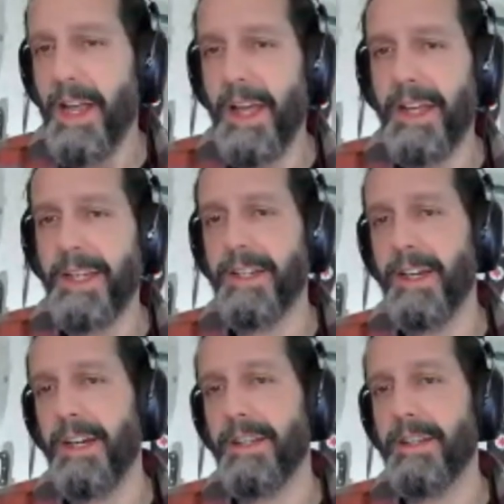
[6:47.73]
And
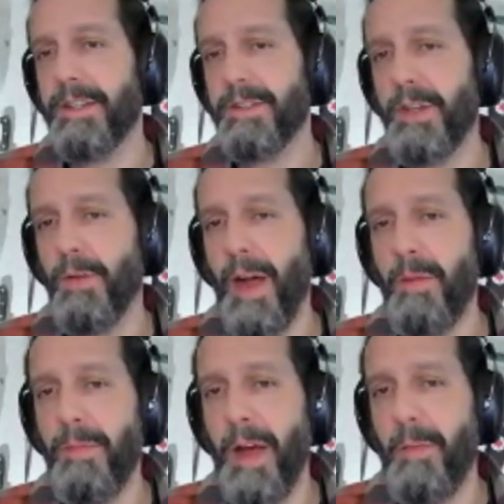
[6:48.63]
uh, so
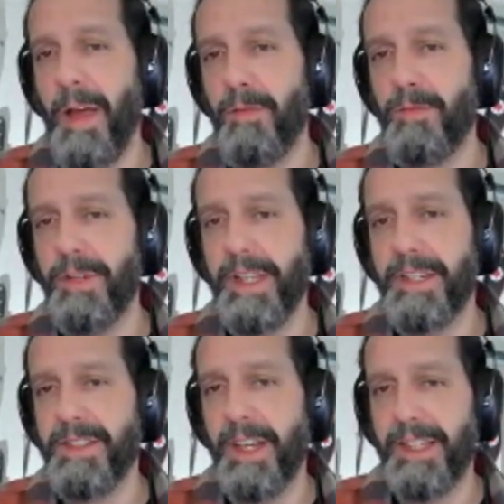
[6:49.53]
I'm, I'm really
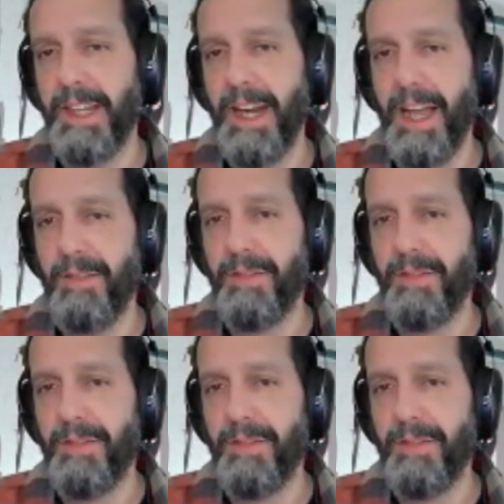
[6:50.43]
psyched that I have